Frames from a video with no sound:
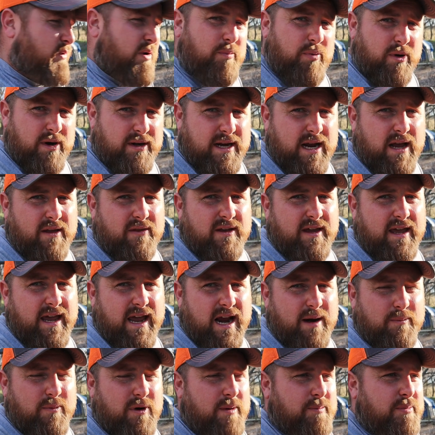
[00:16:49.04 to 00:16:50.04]
we put down the
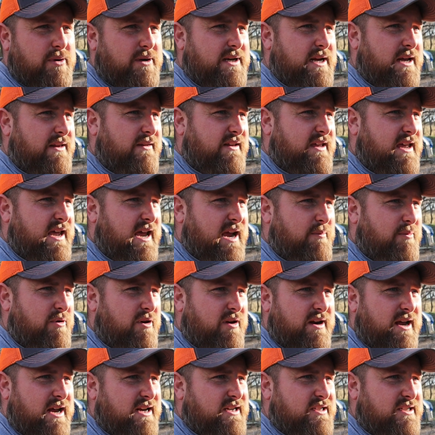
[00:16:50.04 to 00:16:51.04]
camera, I put down the
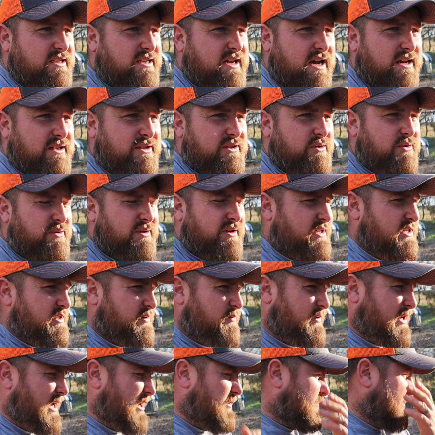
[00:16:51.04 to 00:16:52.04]
camera and I just got to it because
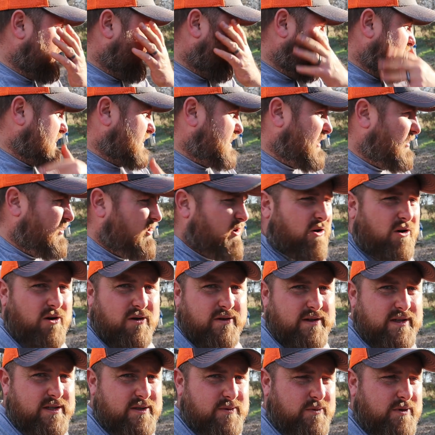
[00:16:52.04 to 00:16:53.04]
when I realized how
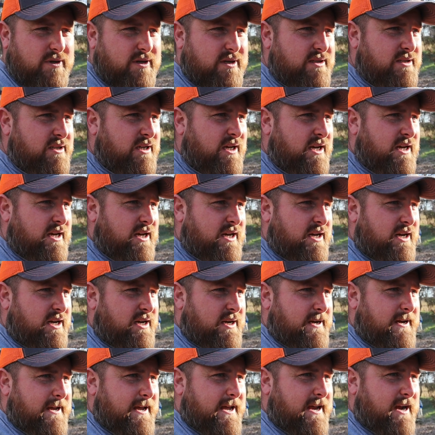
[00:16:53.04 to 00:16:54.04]
hard this was
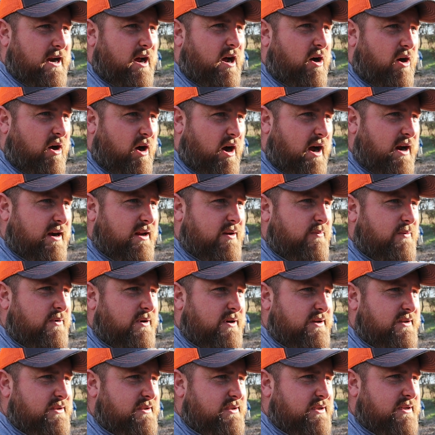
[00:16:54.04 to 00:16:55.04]
and how hot it
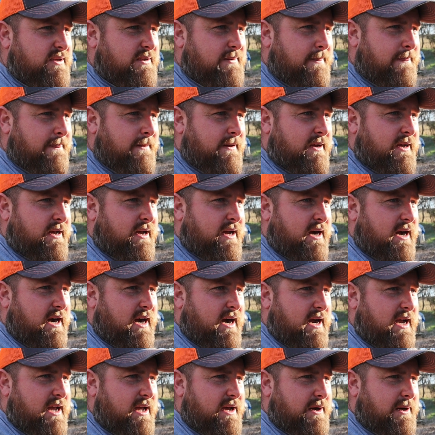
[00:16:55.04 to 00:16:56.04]
was,
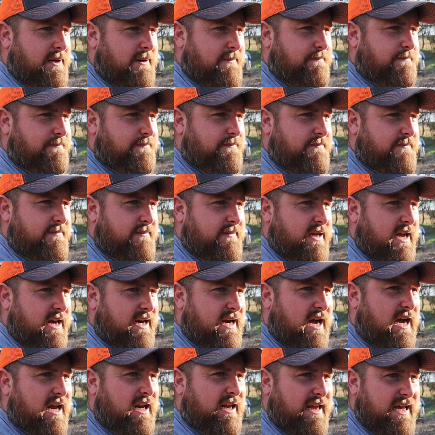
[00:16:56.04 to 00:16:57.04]
I um, I
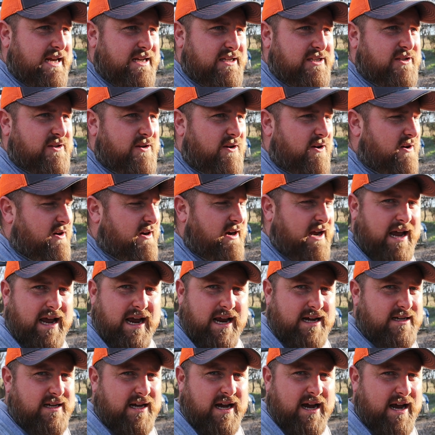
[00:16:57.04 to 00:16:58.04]
got a late start and I
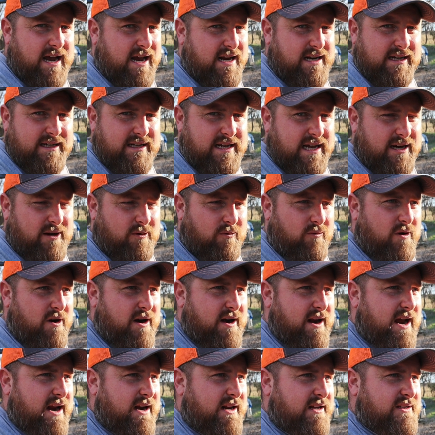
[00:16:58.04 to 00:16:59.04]
had to, I had to take a
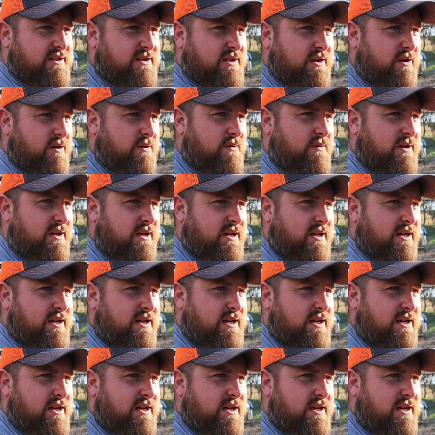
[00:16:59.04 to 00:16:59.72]
run at it. So